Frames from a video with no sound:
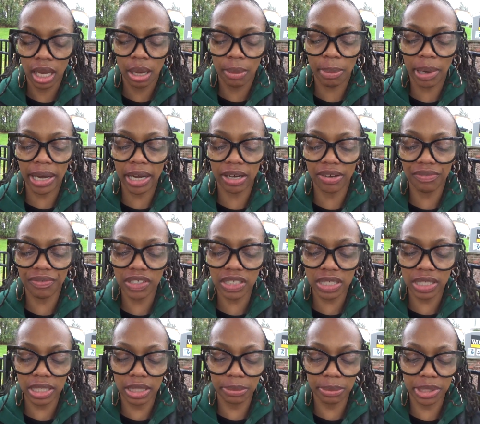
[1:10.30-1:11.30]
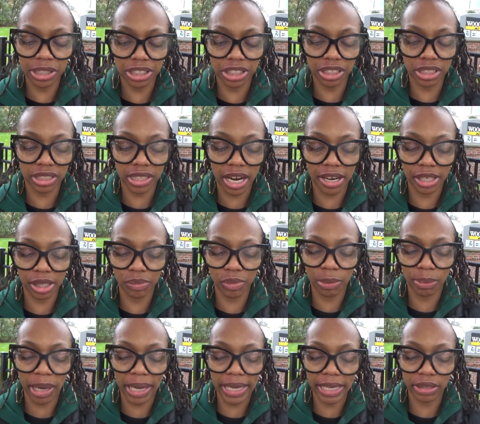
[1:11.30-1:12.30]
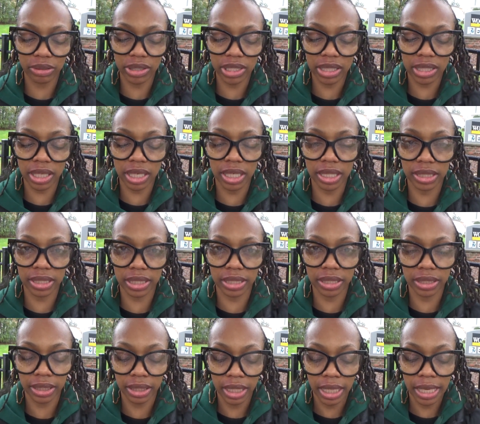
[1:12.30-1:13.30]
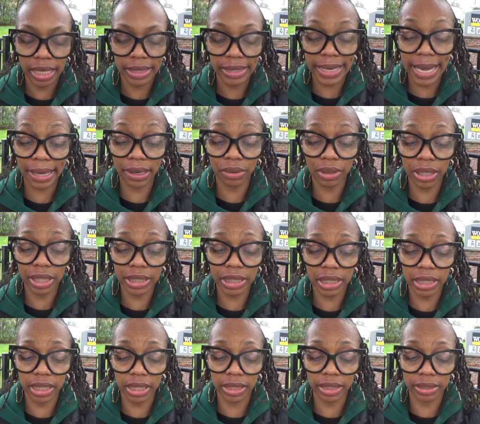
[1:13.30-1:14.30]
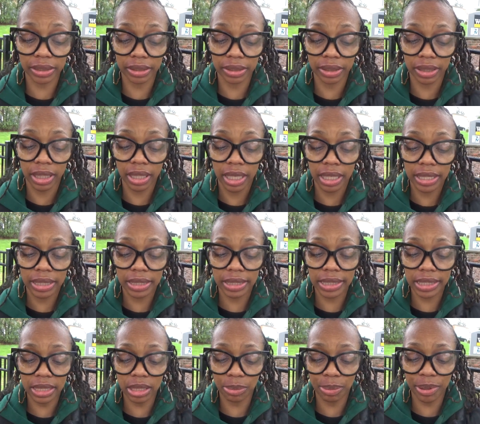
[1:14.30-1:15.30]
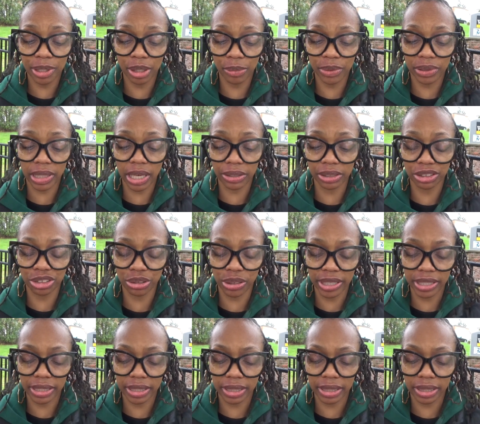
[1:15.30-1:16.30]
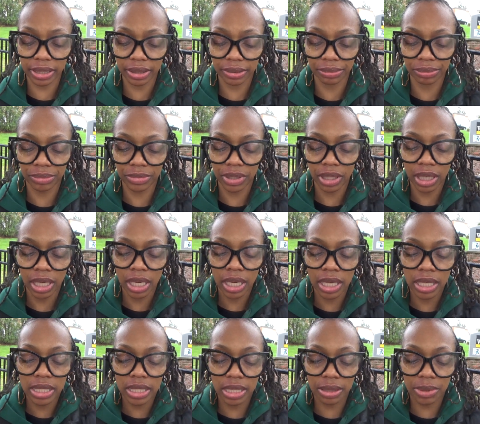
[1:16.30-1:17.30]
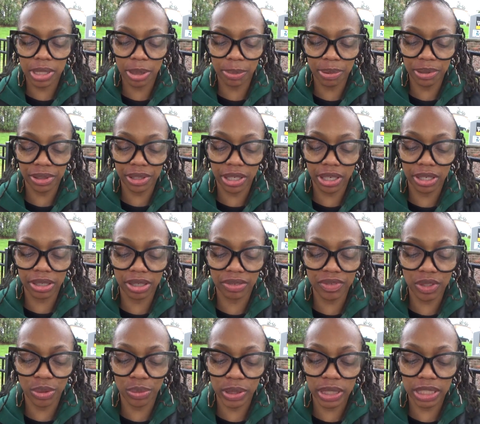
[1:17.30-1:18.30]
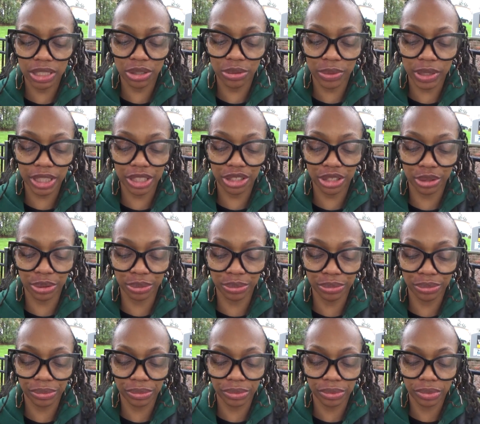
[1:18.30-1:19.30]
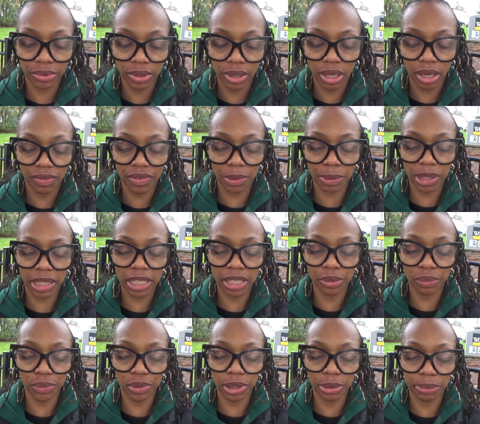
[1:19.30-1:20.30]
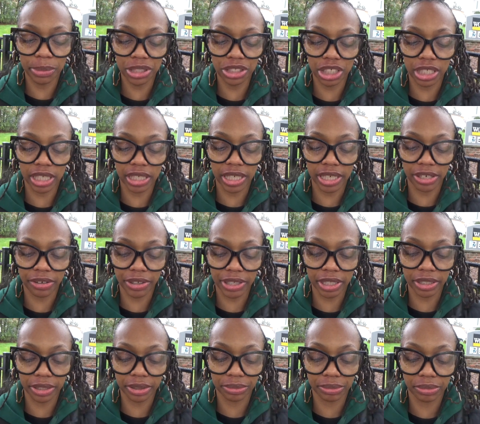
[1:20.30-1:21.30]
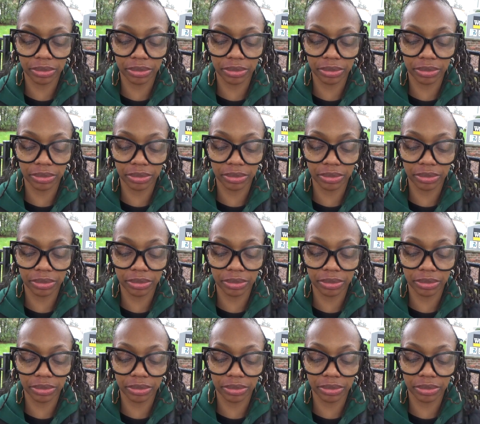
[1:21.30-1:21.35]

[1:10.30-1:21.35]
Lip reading: My unforeseen mission started when my eldest cousin, Donald Honeycutt, disappeared without a trace, September 3rd of 2022, from the Kentwood, Michigan area.